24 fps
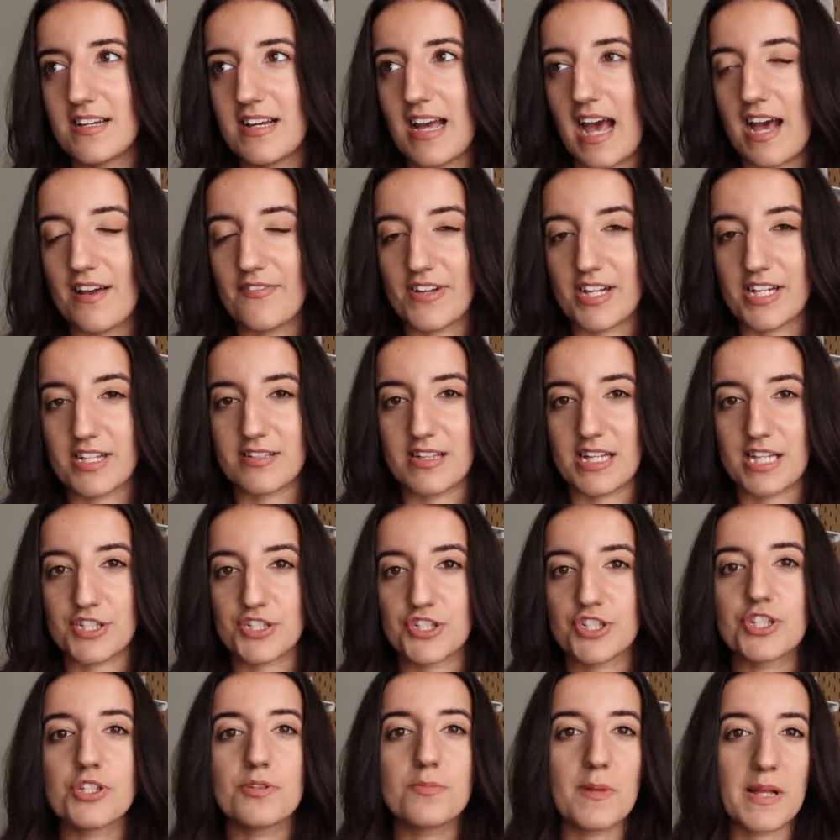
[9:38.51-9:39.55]
having like
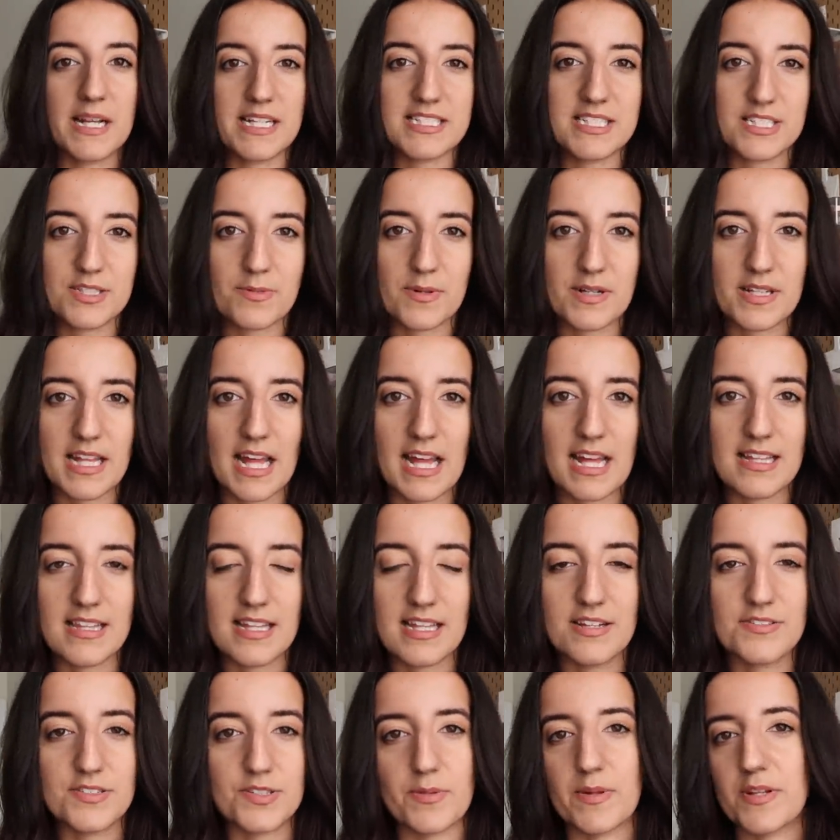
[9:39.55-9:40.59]
two places where that
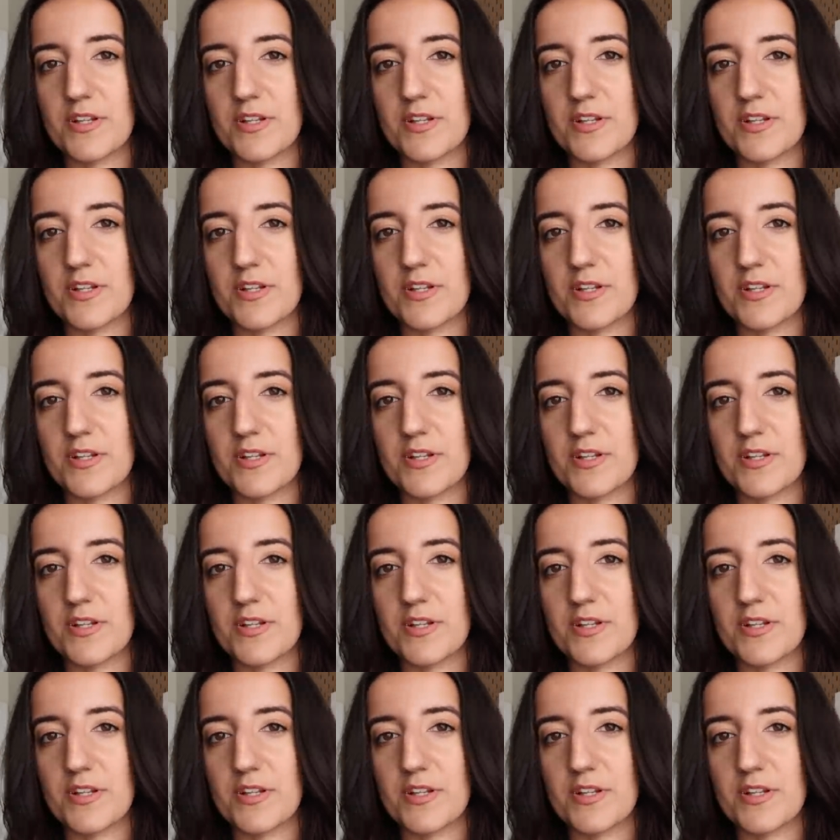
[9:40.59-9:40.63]
lives,